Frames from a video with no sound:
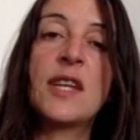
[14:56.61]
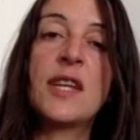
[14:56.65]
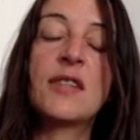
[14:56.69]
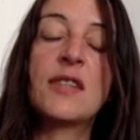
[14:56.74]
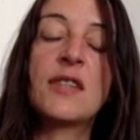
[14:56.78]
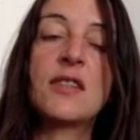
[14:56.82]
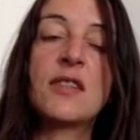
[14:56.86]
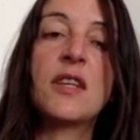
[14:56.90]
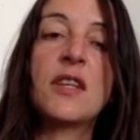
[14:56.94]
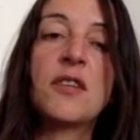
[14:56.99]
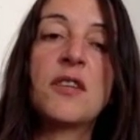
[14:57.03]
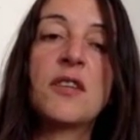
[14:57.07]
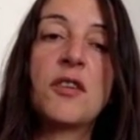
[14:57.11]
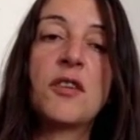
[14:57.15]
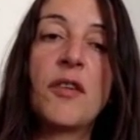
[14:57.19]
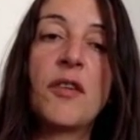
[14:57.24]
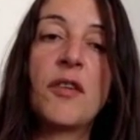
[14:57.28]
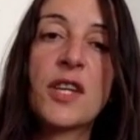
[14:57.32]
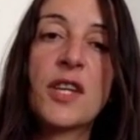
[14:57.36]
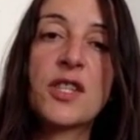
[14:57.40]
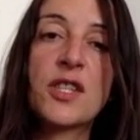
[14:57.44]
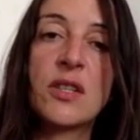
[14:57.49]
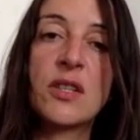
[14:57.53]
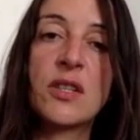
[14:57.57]
That's an
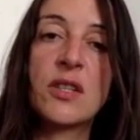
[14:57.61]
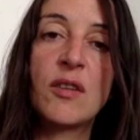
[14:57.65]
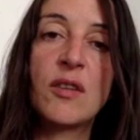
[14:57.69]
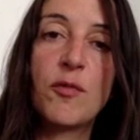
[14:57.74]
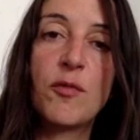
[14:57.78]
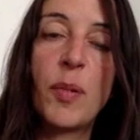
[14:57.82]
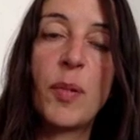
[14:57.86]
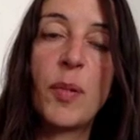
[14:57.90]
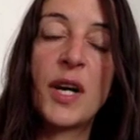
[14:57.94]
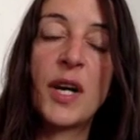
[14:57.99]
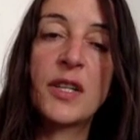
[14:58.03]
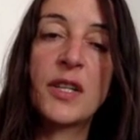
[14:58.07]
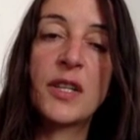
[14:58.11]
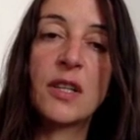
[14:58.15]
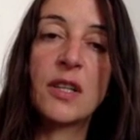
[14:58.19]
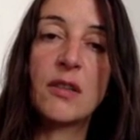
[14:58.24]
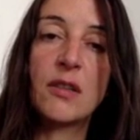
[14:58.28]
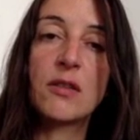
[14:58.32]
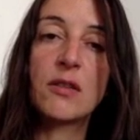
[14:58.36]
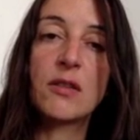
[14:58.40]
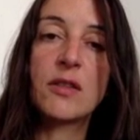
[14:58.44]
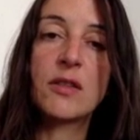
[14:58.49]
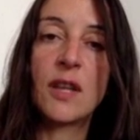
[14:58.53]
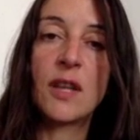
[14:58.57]
interaction of
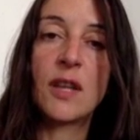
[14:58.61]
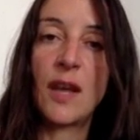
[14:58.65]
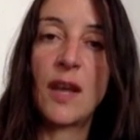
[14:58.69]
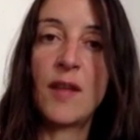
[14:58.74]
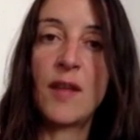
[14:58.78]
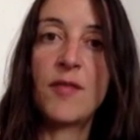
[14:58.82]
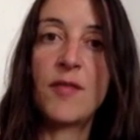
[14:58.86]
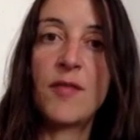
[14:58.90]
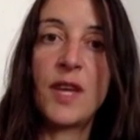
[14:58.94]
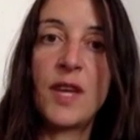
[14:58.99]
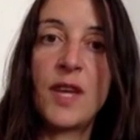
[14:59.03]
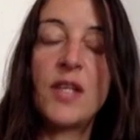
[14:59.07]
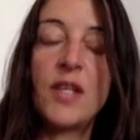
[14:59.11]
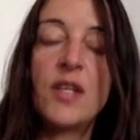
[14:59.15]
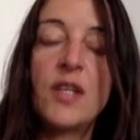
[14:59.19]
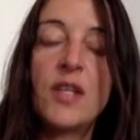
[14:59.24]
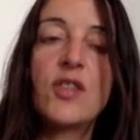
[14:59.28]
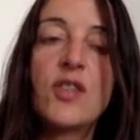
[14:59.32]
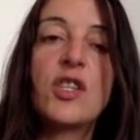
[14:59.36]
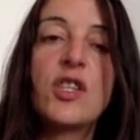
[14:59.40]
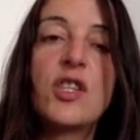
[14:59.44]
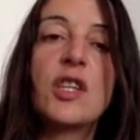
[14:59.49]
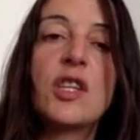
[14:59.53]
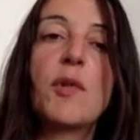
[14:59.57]
particles that have
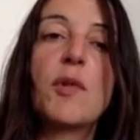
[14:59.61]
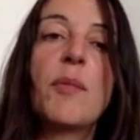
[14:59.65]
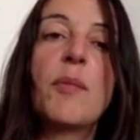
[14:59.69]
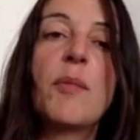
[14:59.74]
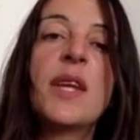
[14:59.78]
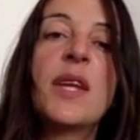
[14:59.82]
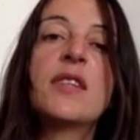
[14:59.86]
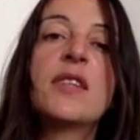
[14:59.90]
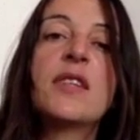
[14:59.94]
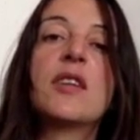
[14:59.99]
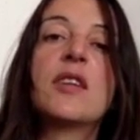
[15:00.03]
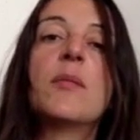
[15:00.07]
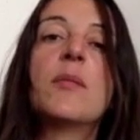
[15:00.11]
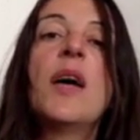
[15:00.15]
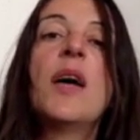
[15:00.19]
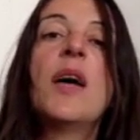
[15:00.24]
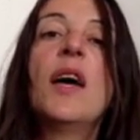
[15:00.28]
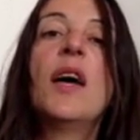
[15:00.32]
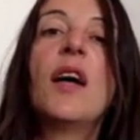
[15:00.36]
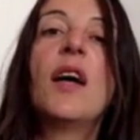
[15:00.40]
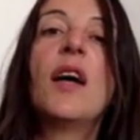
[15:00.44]
energy and momentum,